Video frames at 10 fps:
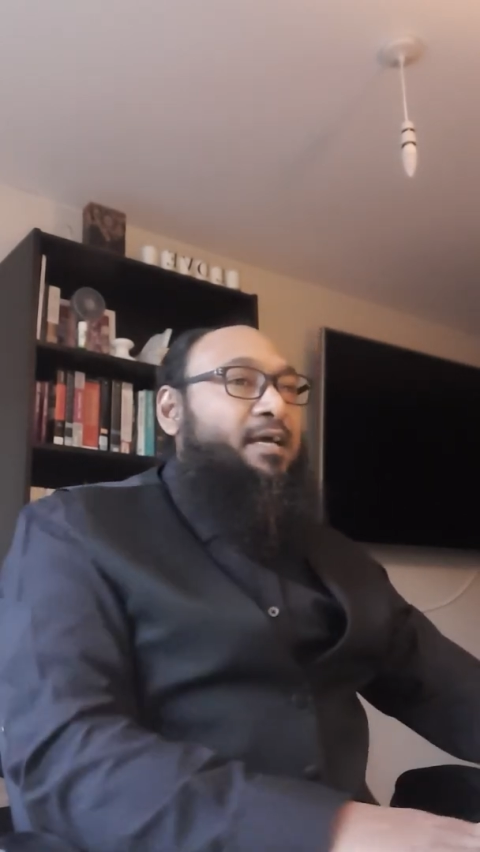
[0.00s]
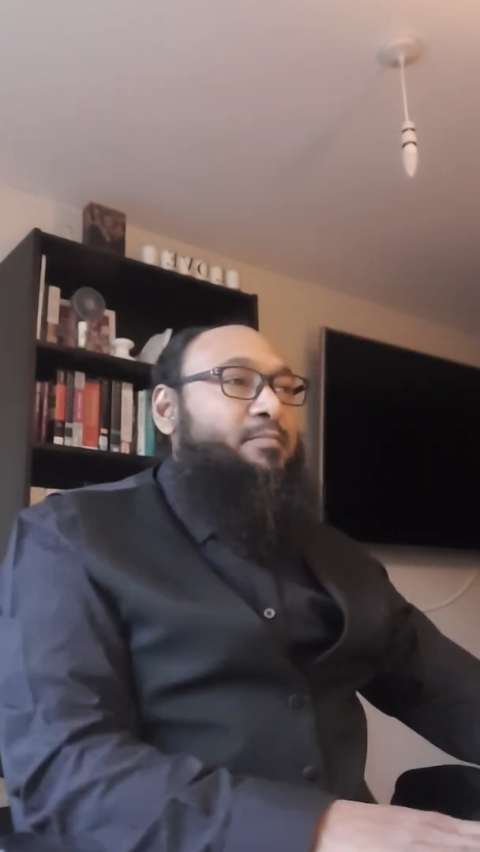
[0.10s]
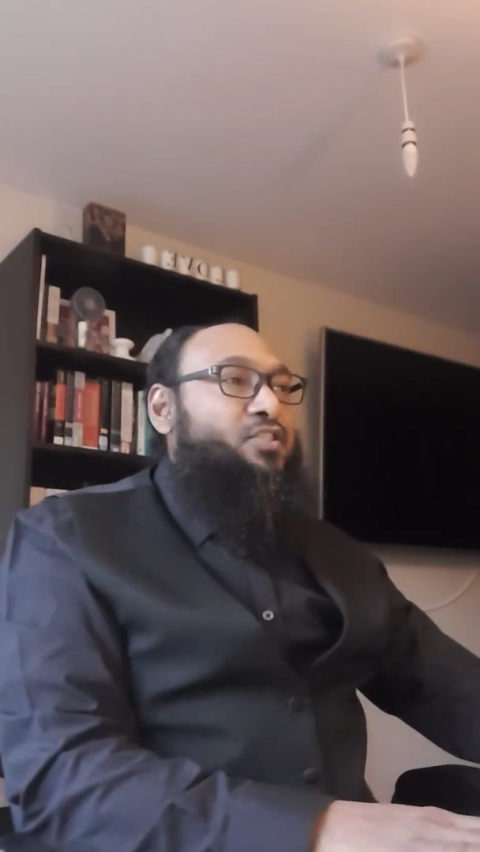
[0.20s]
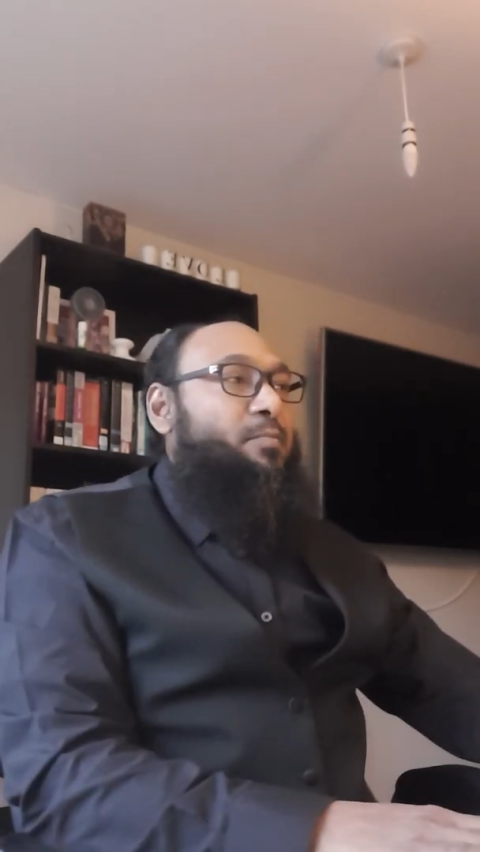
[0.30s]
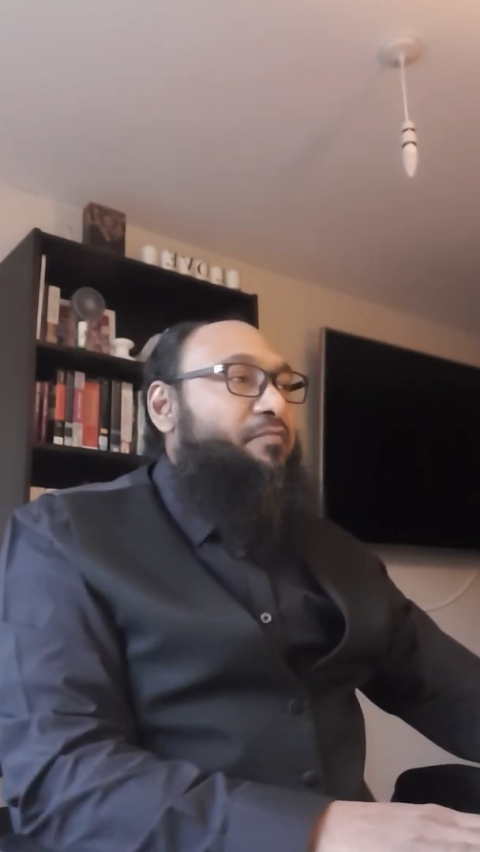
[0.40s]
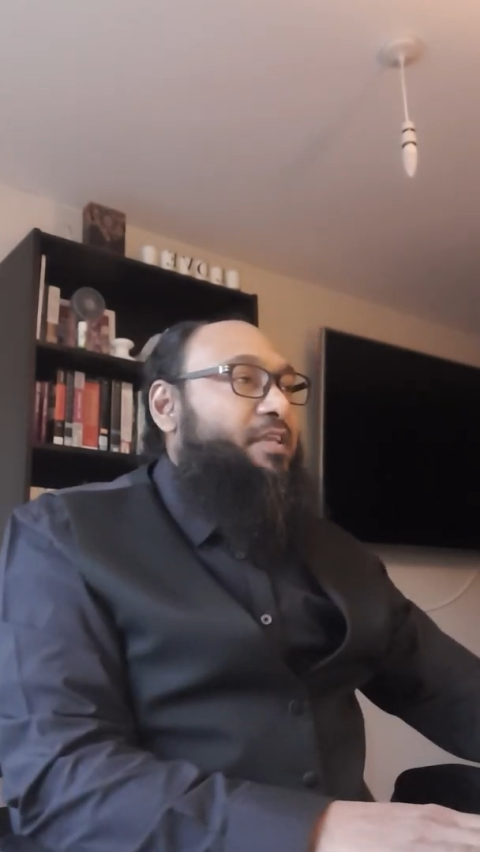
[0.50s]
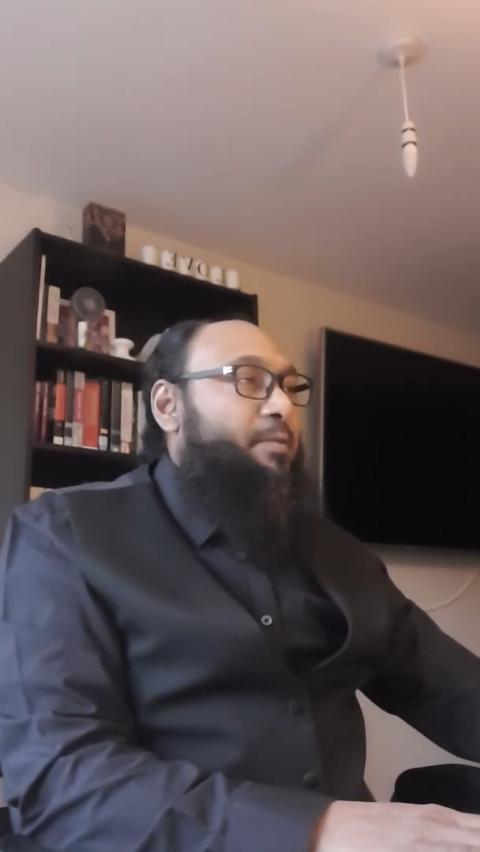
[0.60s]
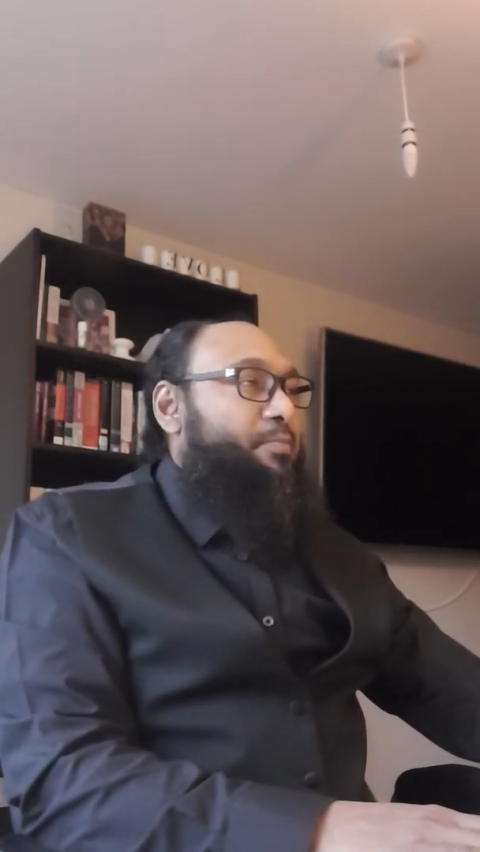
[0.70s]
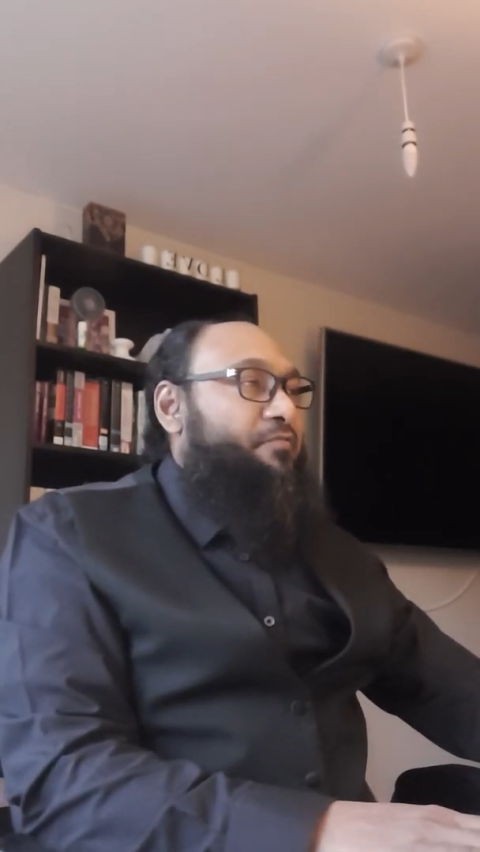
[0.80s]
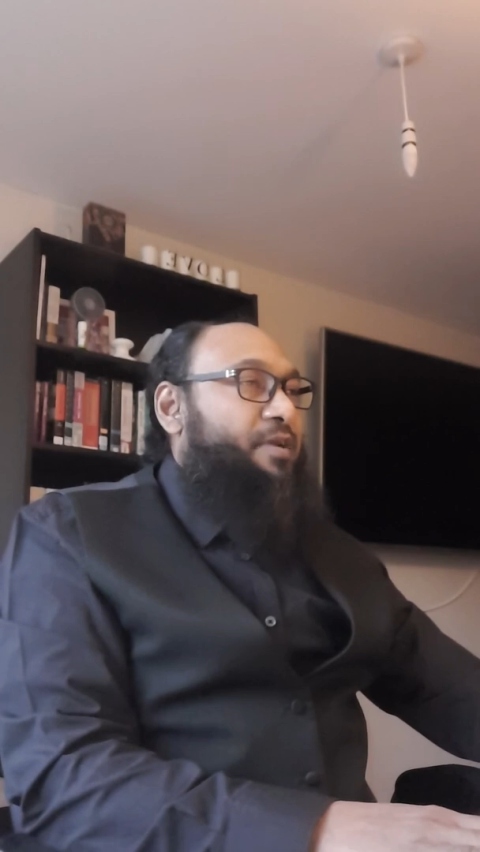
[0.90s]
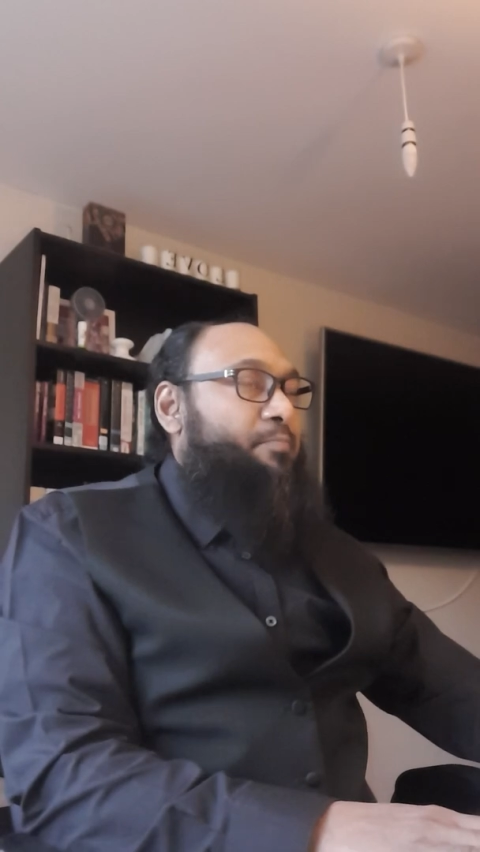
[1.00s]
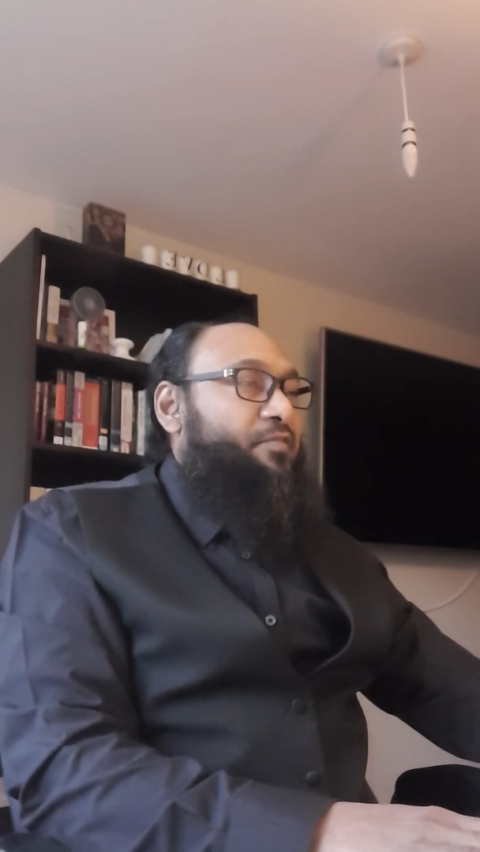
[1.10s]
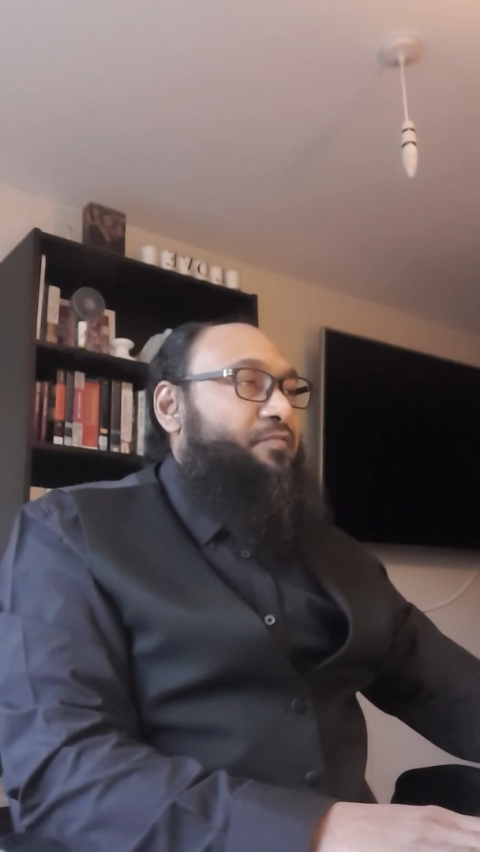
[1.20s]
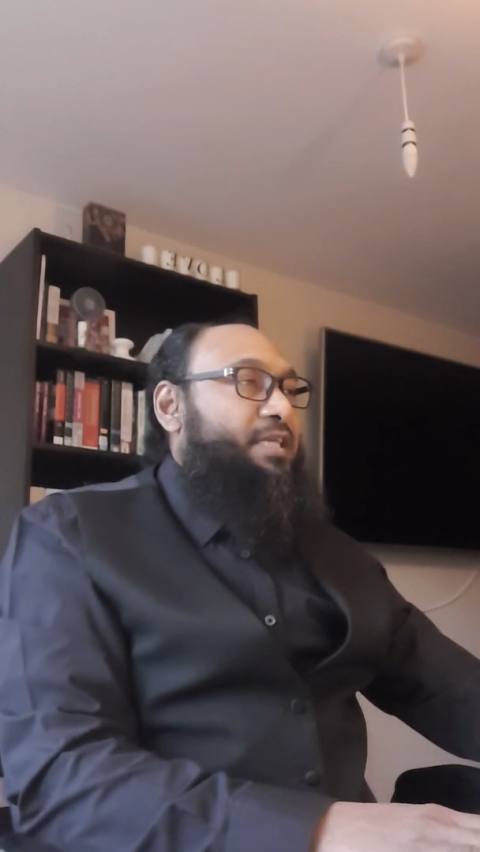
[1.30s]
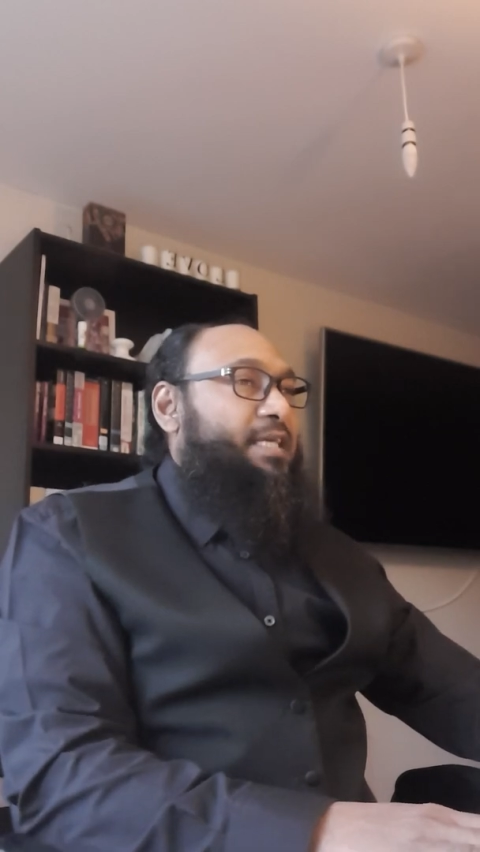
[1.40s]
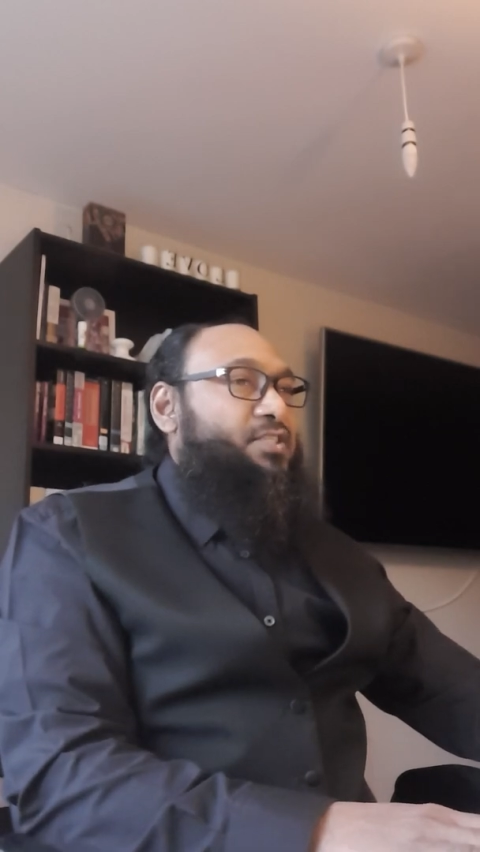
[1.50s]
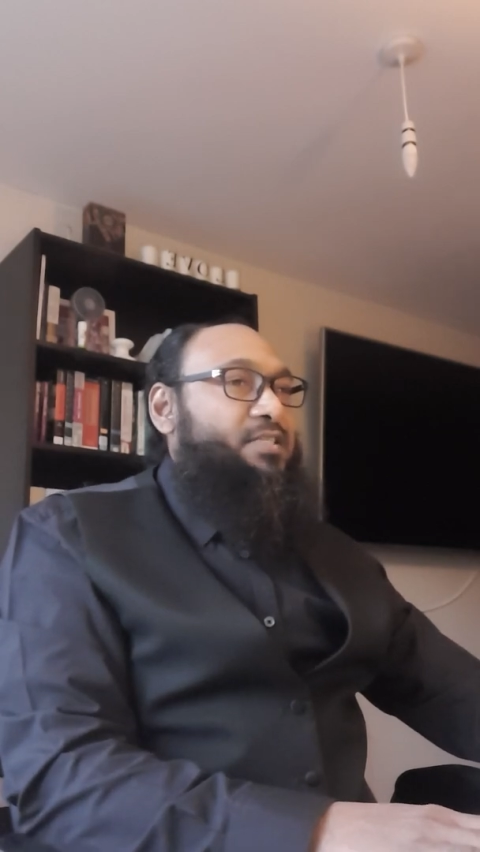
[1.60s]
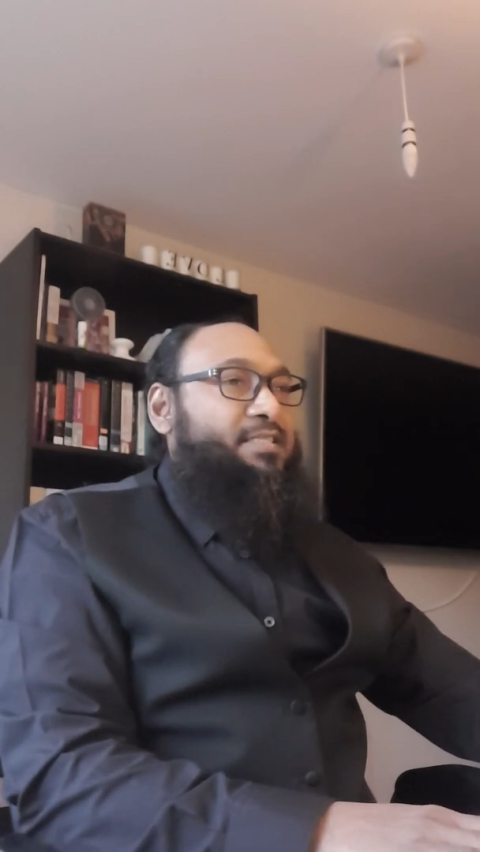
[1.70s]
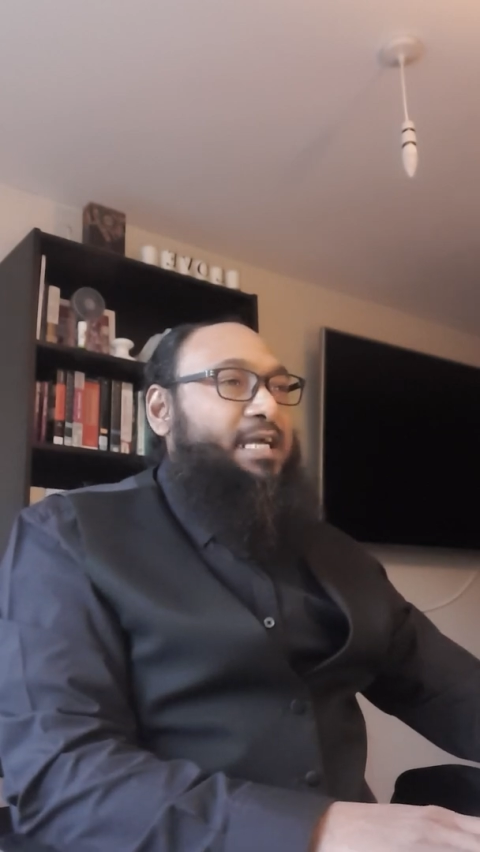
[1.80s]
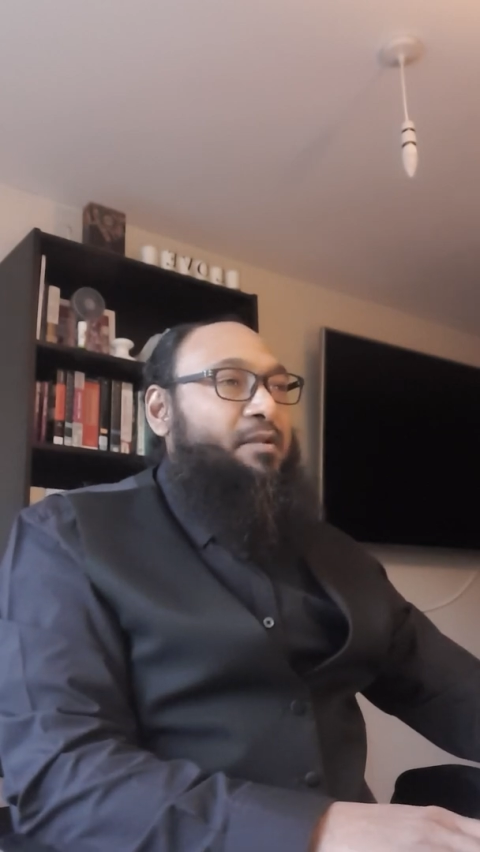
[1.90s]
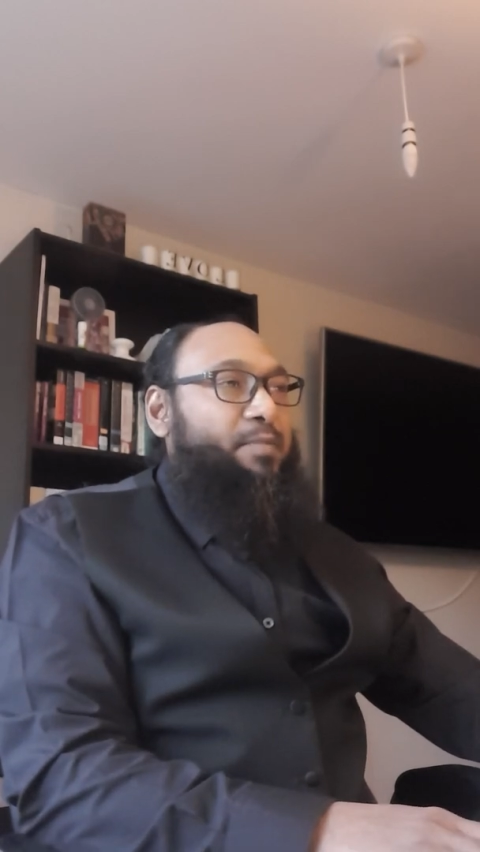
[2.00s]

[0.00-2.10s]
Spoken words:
Some of the abbreviations I'll